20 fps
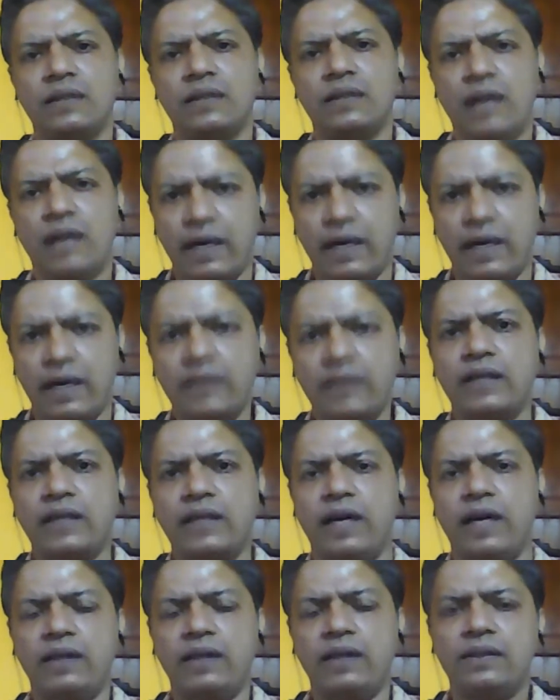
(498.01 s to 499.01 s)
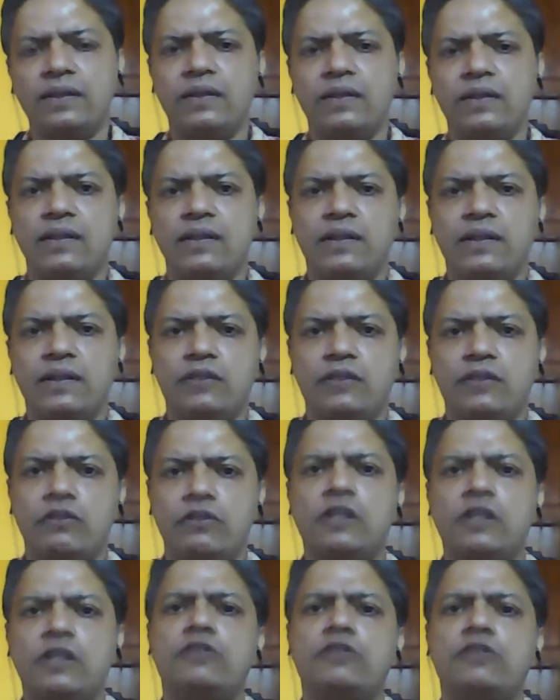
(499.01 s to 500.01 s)
Arakya to
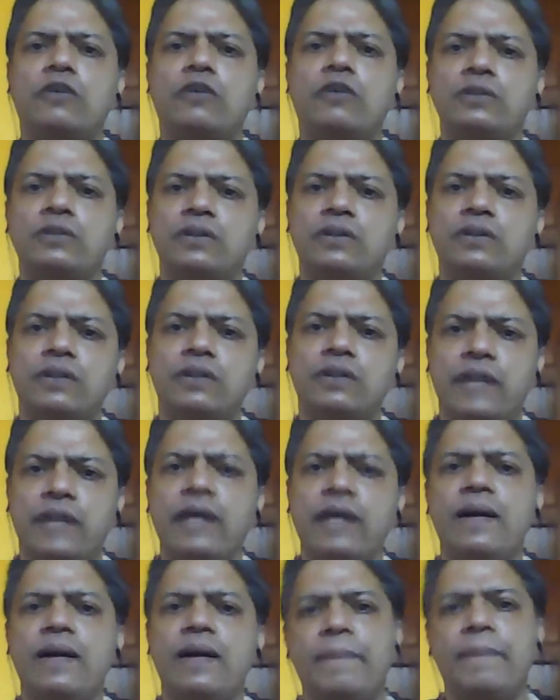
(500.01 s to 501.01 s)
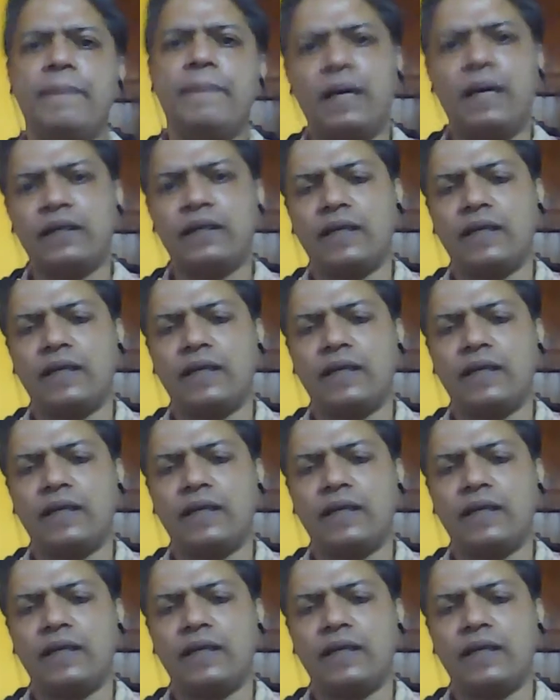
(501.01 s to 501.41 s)
dethrone King Palaka.